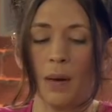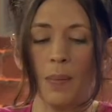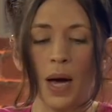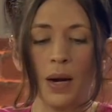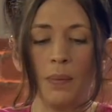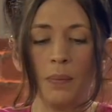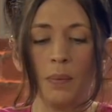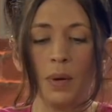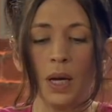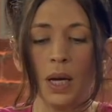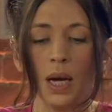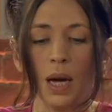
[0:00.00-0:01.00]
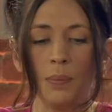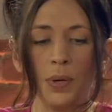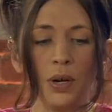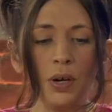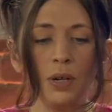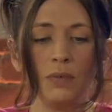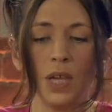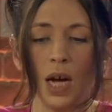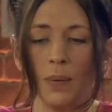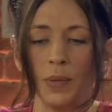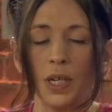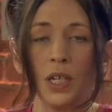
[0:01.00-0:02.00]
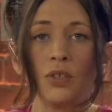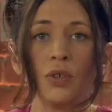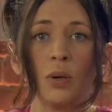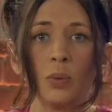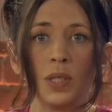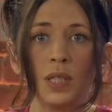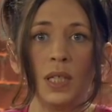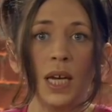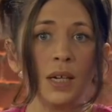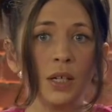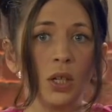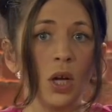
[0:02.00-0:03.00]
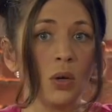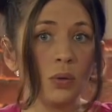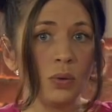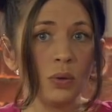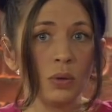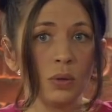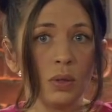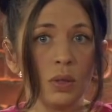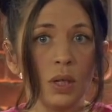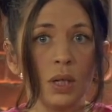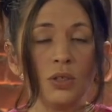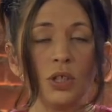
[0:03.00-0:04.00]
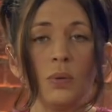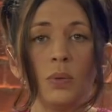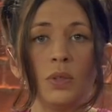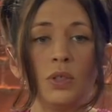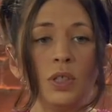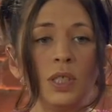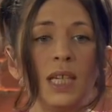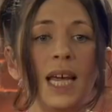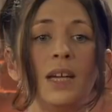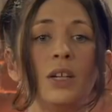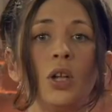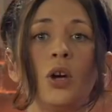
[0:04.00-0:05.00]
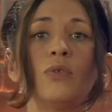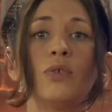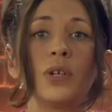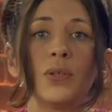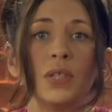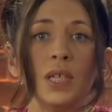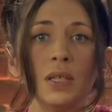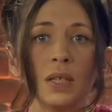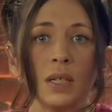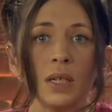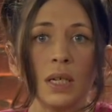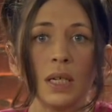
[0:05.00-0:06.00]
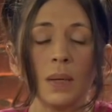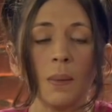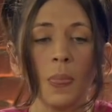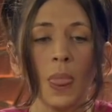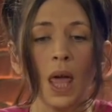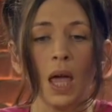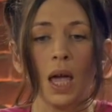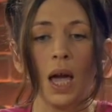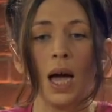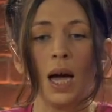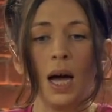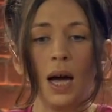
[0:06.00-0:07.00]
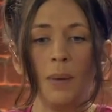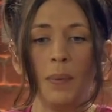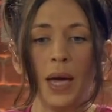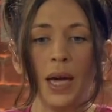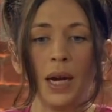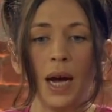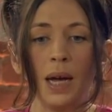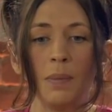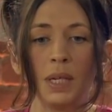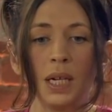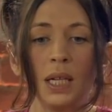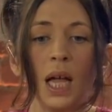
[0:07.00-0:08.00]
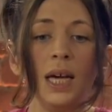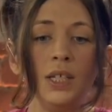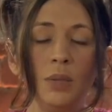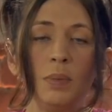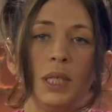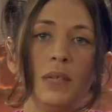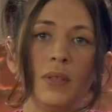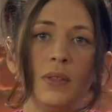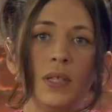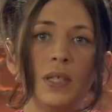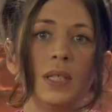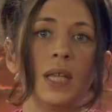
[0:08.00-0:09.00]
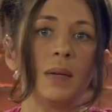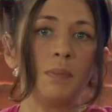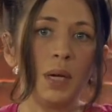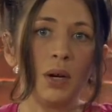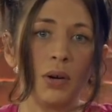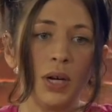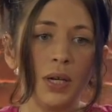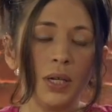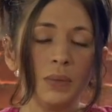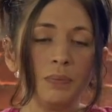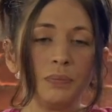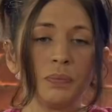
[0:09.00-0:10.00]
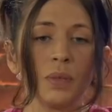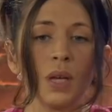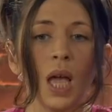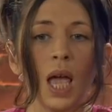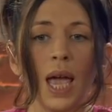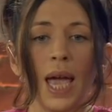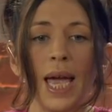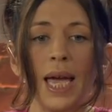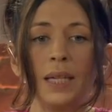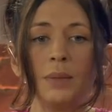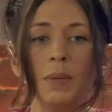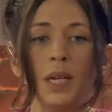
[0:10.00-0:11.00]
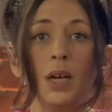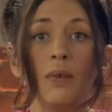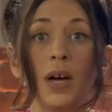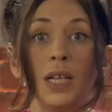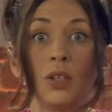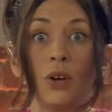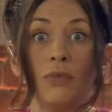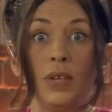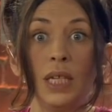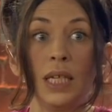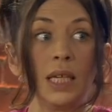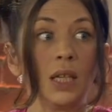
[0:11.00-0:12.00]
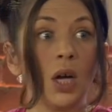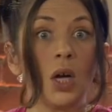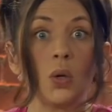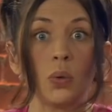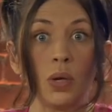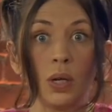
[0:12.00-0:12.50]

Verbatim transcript: about a period of time that Israel would stand alone. She would stand alone for a season. And I am inclined to believe that this is that period. And many of us are feeling alone